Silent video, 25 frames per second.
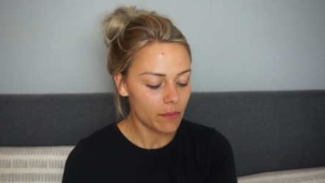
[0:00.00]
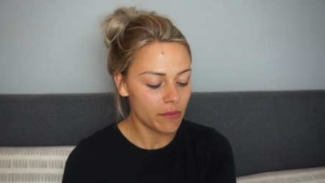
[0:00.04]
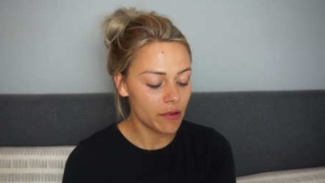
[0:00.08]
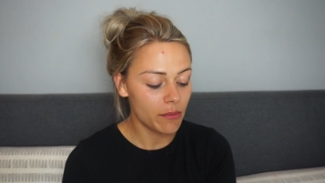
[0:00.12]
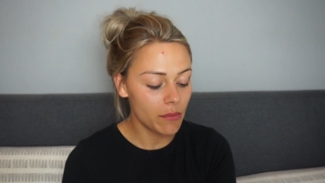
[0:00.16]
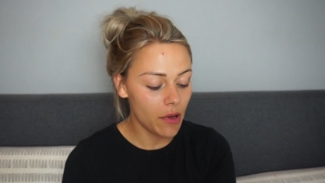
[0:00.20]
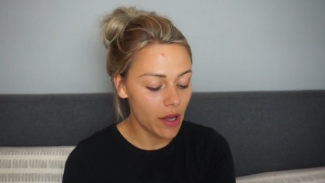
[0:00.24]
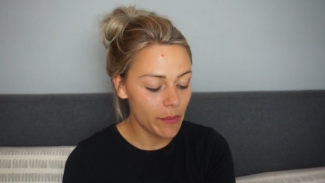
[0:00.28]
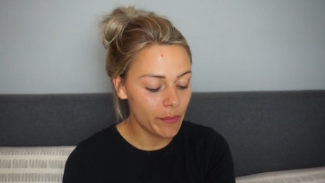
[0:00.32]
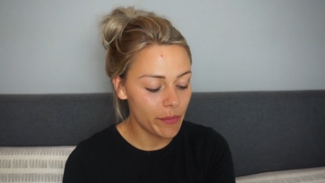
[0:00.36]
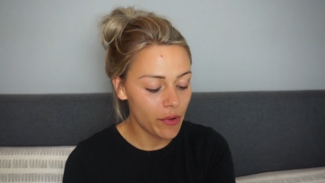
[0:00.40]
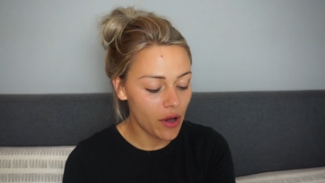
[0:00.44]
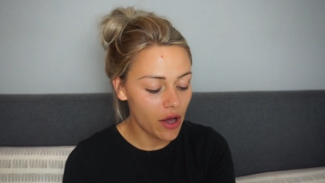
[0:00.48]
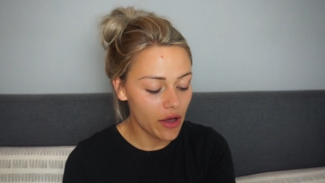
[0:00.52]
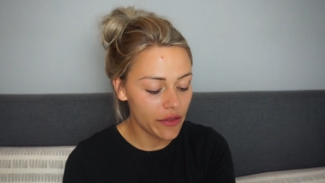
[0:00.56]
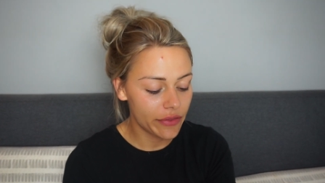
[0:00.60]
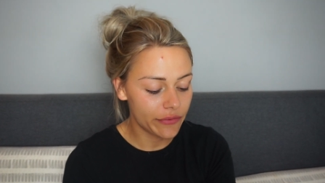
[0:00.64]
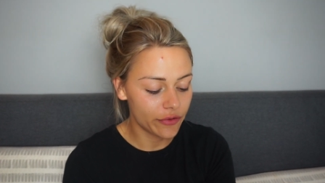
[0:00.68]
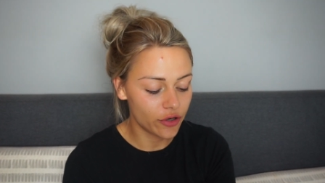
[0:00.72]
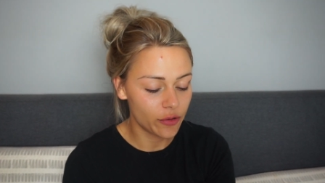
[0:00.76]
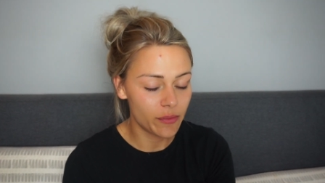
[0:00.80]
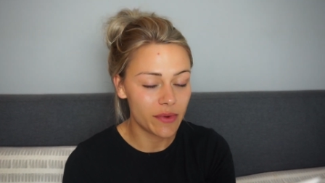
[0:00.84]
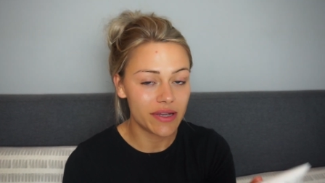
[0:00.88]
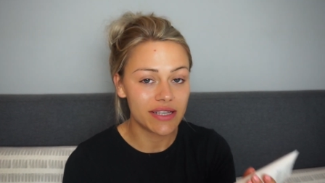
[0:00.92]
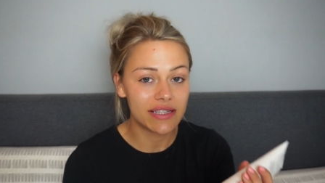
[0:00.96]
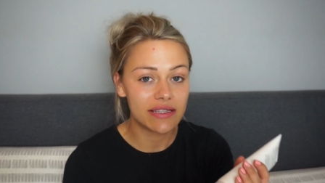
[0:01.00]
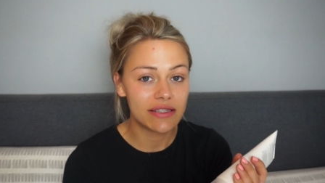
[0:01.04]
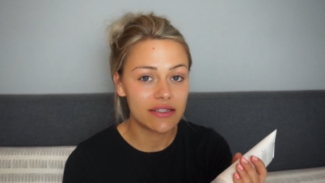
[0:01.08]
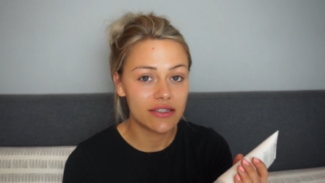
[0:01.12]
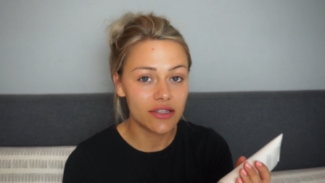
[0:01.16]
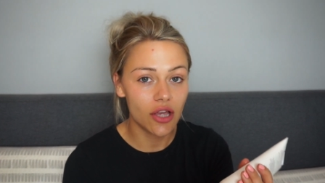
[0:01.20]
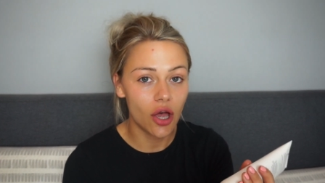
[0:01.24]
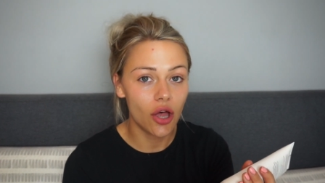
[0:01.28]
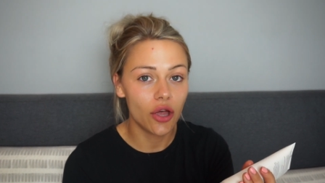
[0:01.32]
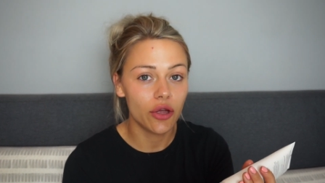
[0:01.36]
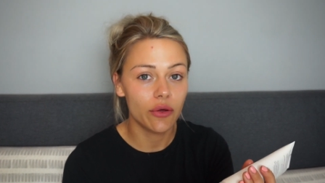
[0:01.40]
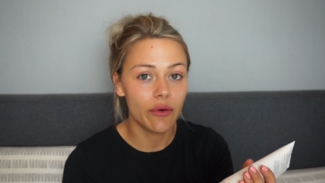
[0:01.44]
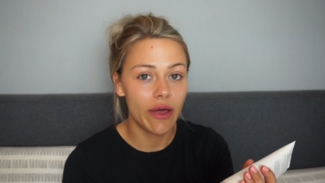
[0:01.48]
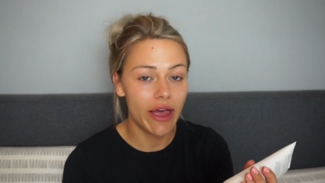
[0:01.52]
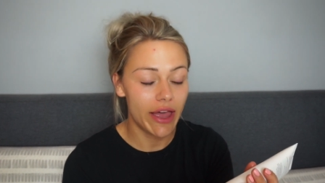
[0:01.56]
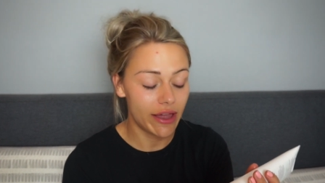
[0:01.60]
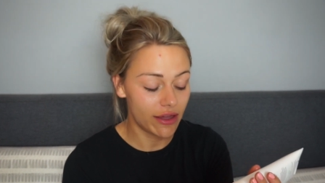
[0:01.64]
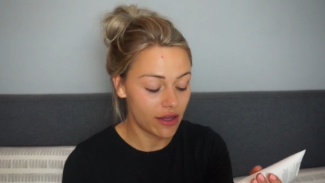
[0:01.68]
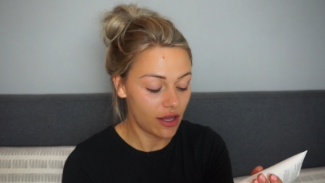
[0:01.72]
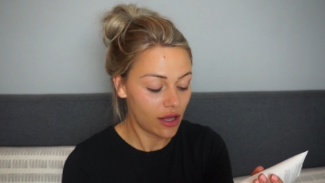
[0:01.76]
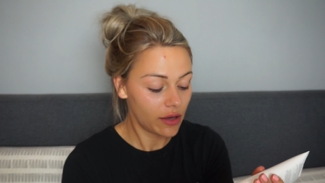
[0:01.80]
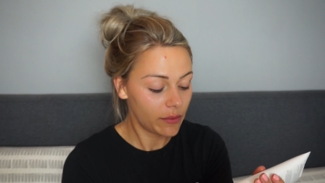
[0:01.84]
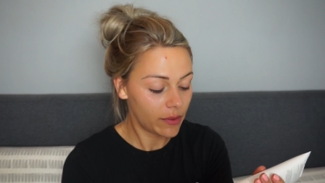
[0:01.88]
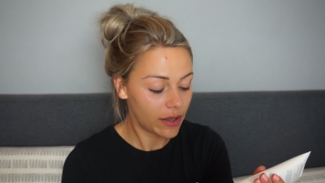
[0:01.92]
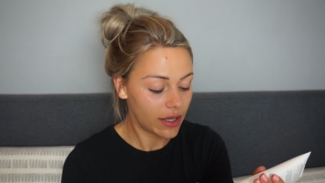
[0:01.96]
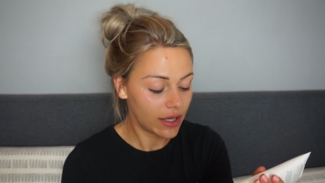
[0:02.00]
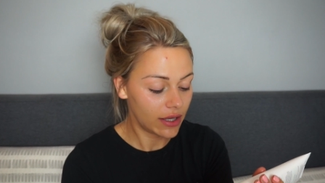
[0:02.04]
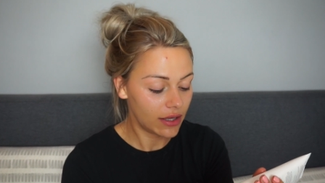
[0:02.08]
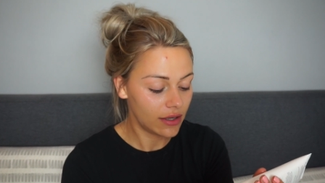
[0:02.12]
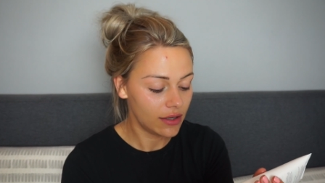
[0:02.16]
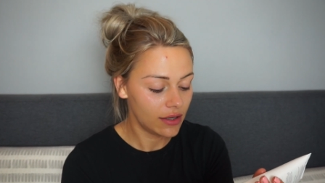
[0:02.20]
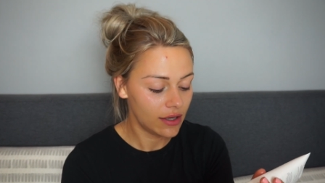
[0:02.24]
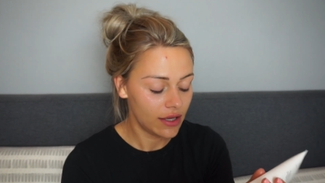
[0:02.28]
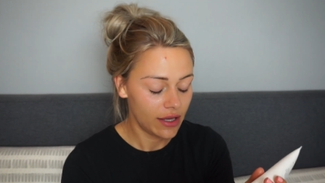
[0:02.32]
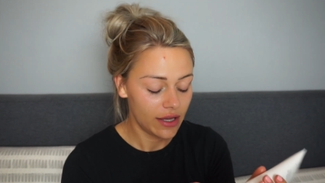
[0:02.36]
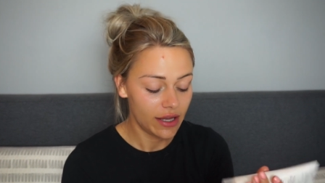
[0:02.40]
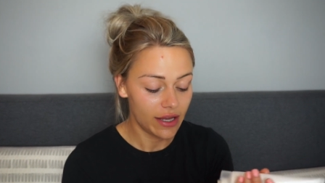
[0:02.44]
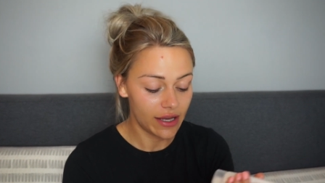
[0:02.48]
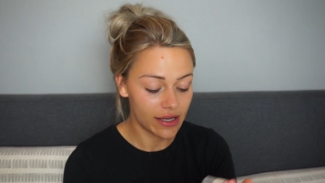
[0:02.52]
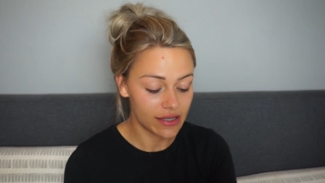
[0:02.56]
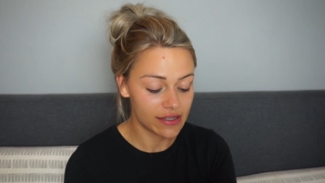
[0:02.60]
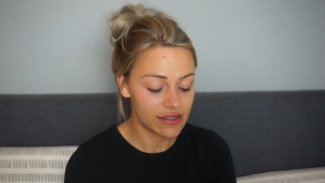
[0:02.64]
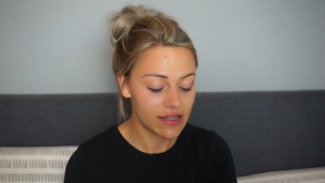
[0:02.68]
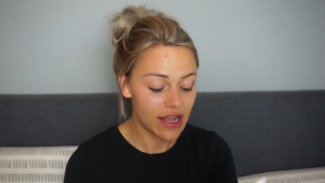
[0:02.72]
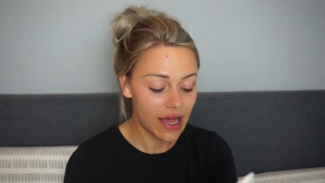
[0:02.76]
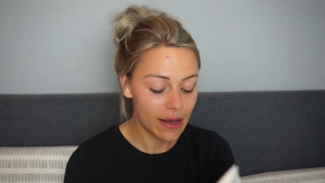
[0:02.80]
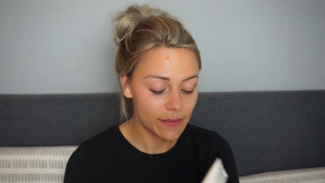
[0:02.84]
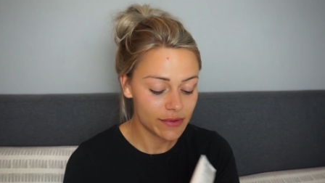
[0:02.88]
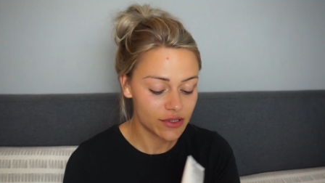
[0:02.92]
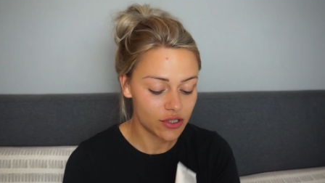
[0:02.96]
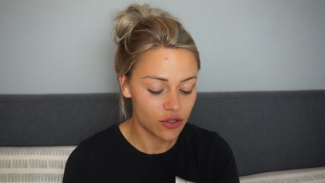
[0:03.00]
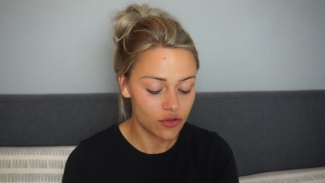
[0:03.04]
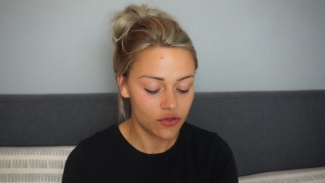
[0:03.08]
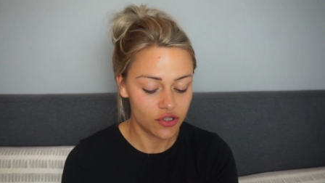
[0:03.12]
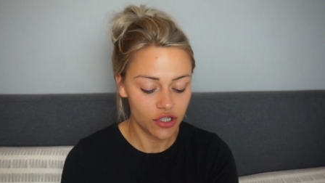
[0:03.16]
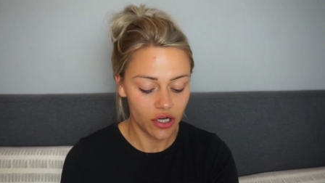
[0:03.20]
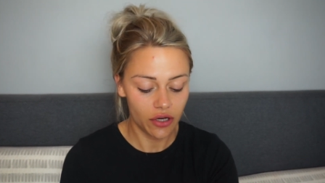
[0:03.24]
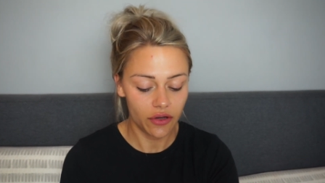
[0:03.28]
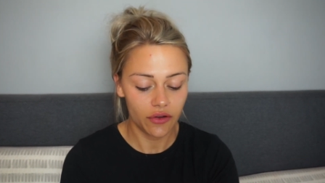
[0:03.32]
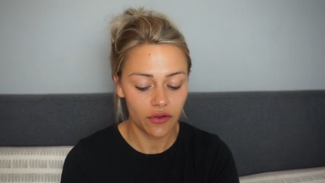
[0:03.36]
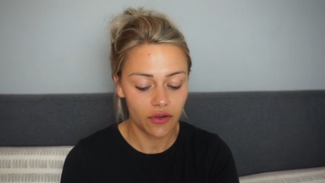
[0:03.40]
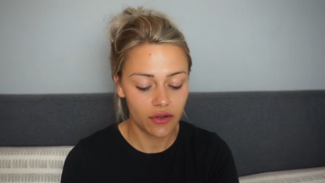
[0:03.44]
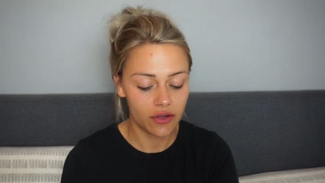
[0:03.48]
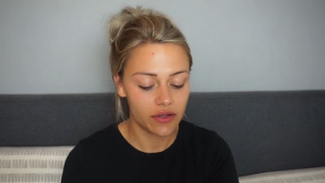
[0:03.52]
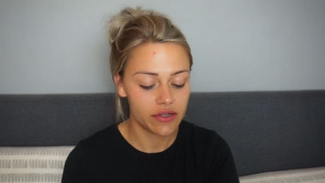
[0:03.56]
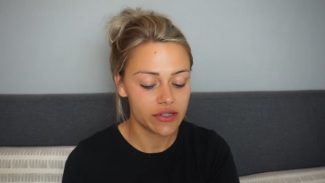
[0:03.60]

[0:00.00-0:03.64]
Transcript: But my bathroom is so echoey, it's an absolute joke.